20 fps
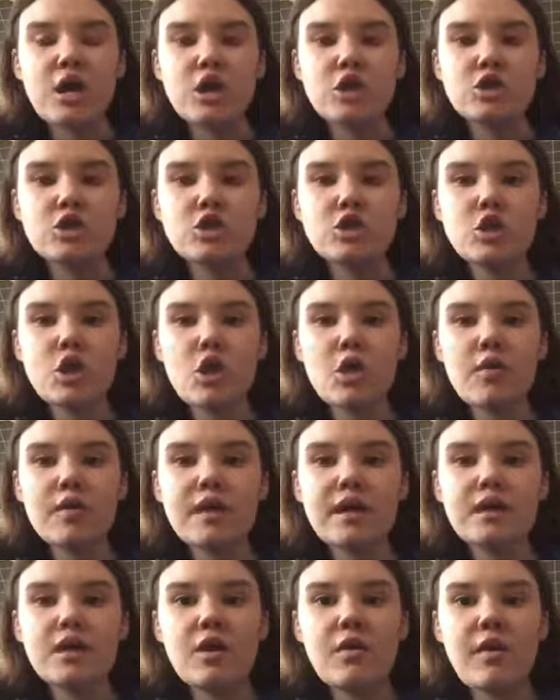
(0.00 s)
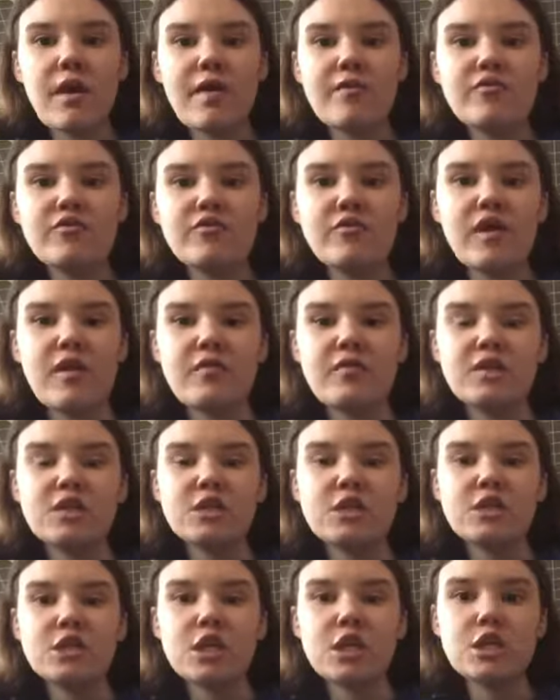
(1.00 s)
and so, you know, after that, we
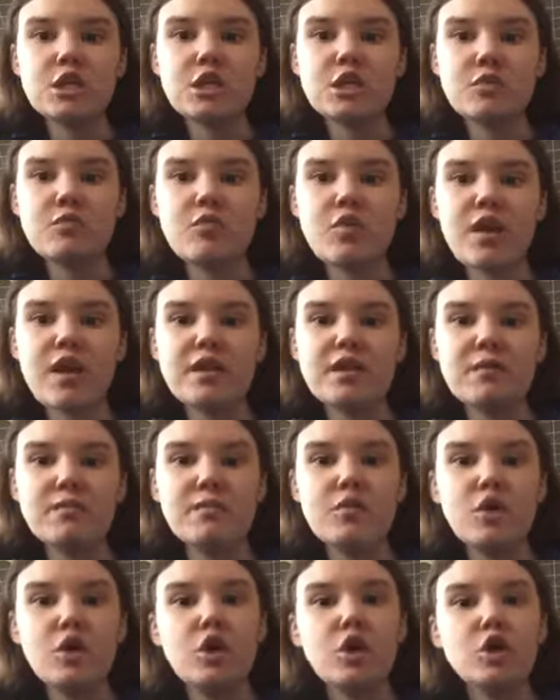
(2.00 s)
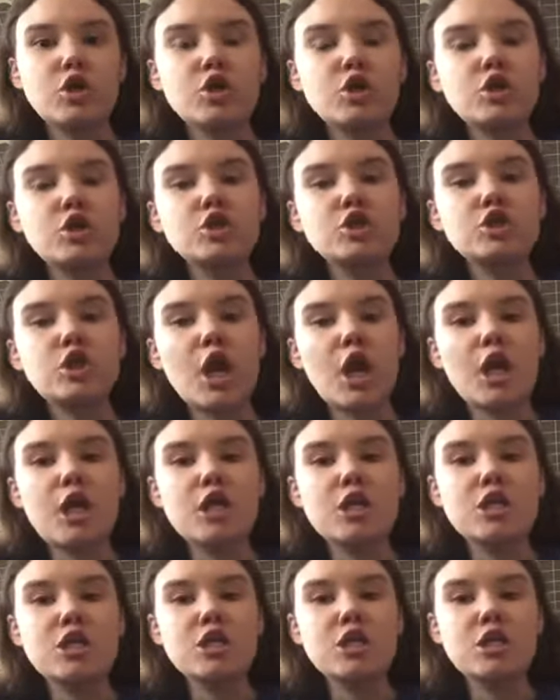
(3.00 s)
just get some random
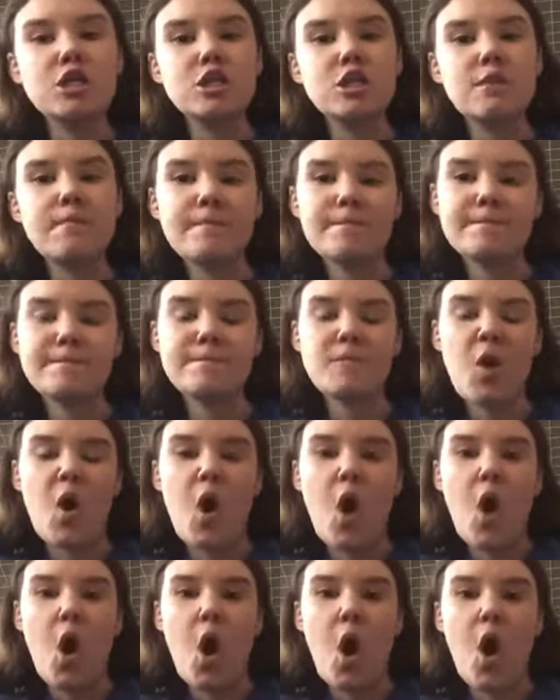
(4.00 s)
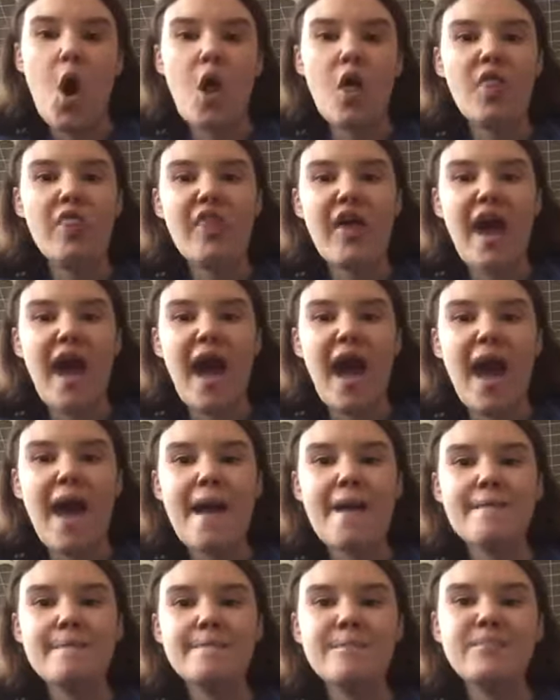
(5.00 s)
cliches and all
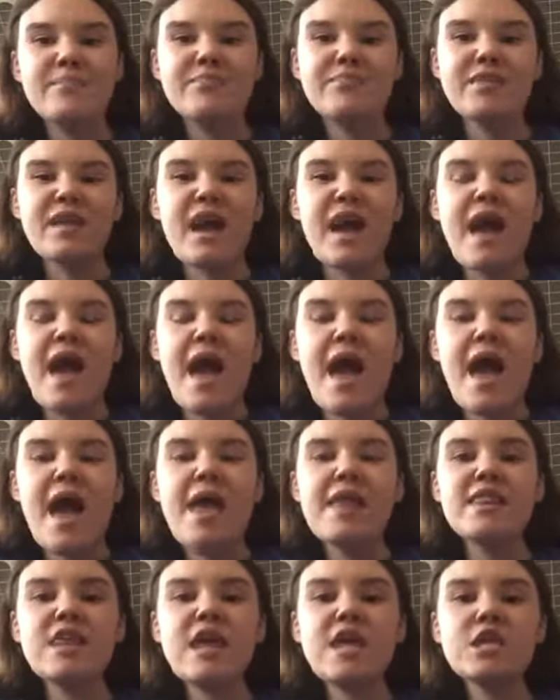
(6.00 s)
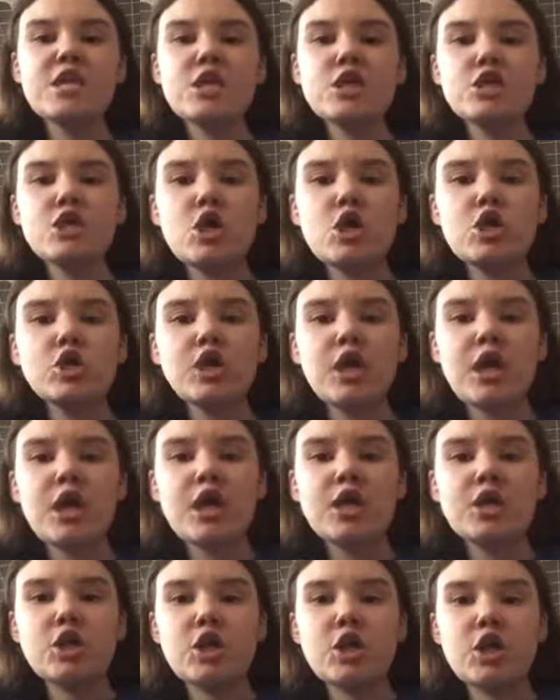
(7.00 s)
that. And then, you
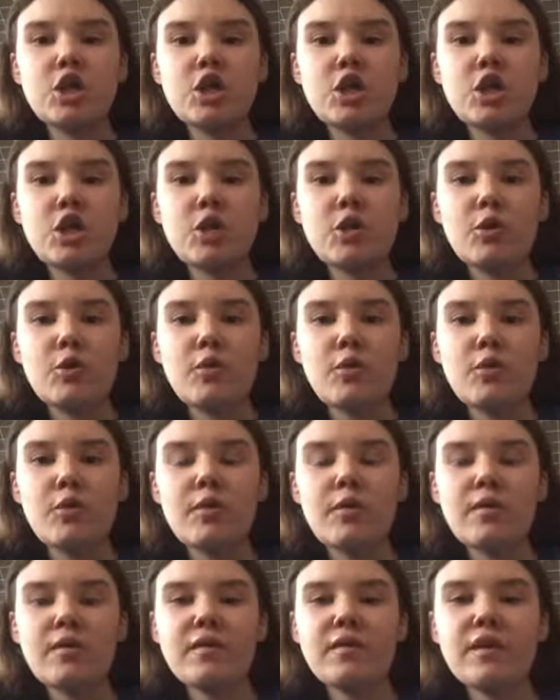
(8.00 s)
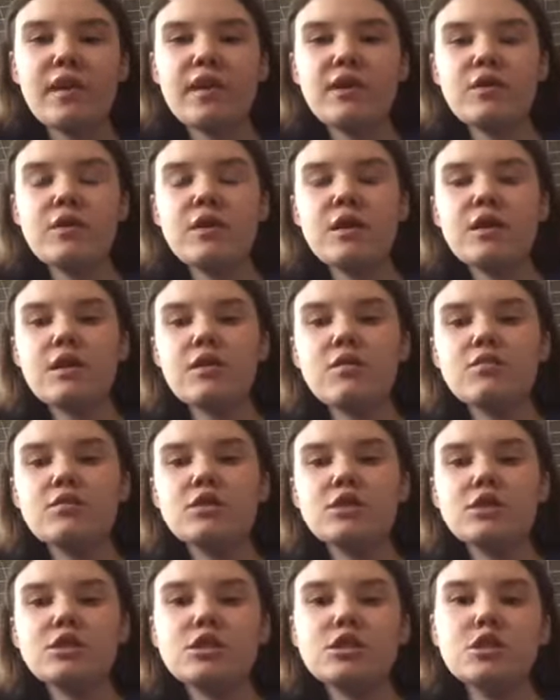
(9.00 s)
know, later, later, you know,
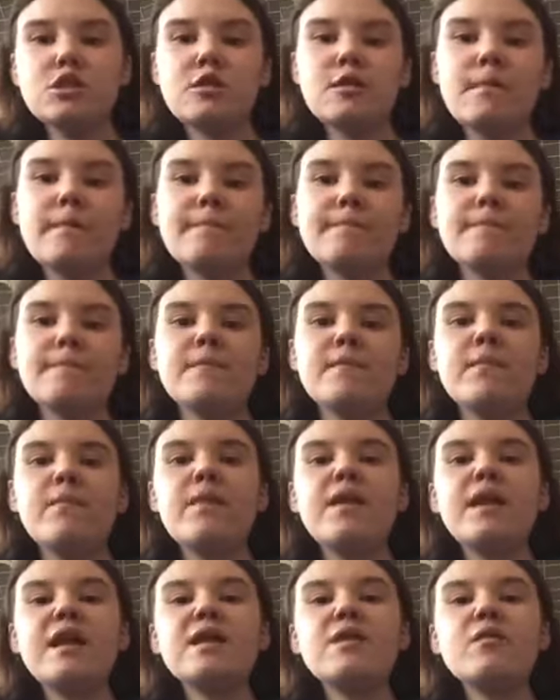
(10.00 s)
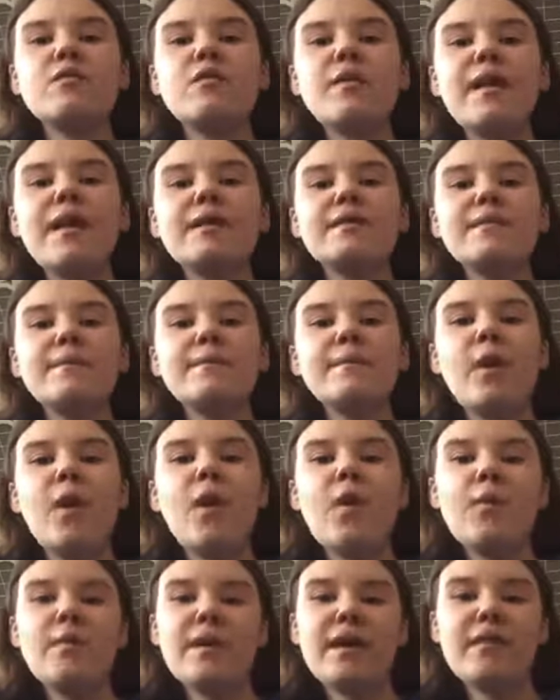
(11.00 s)
just we get a random
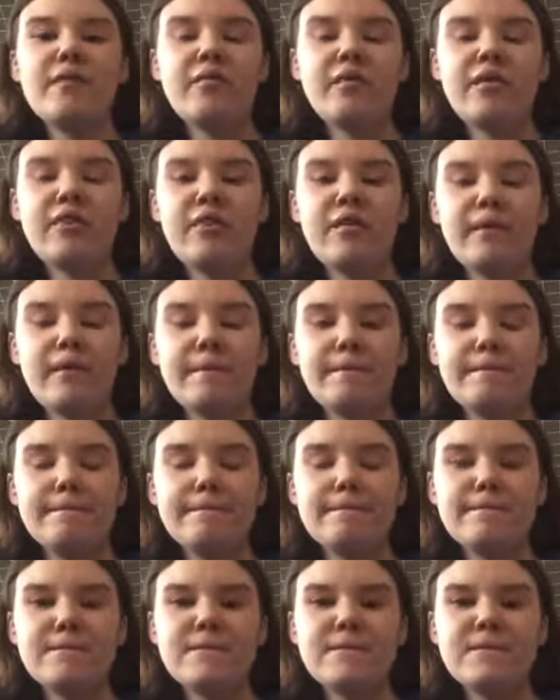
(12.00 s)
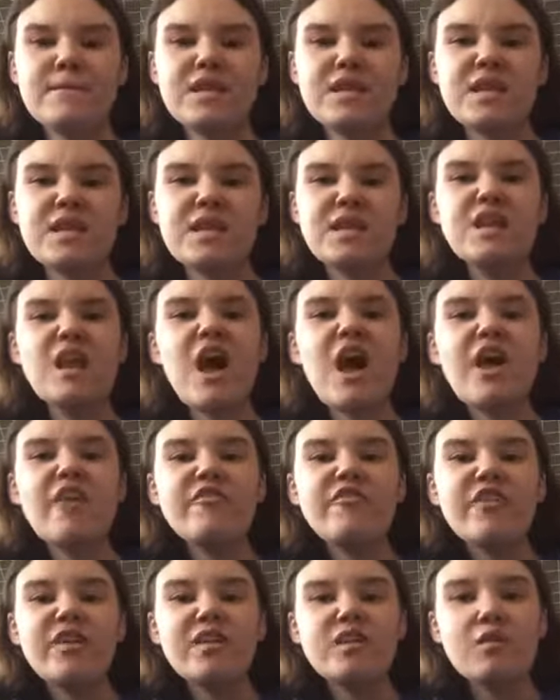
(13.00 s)
moment with um,
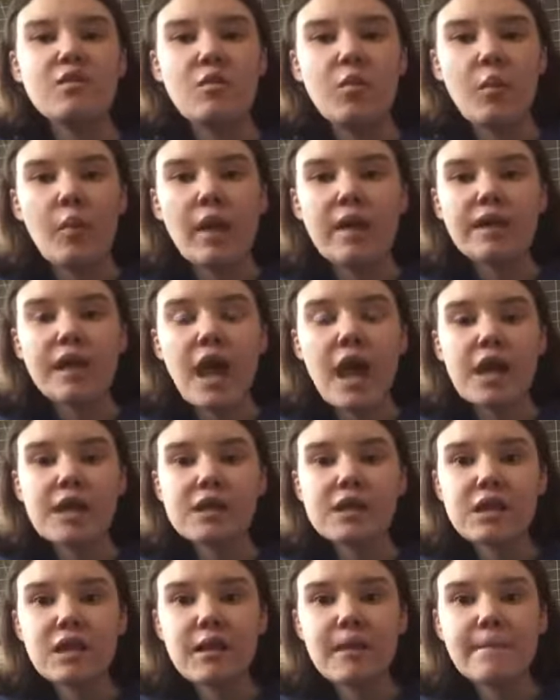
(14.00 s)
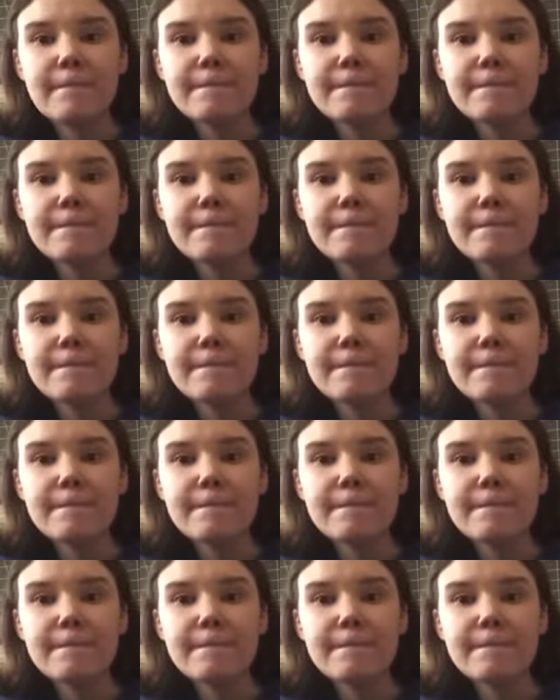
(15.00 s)
stuff and whatnot.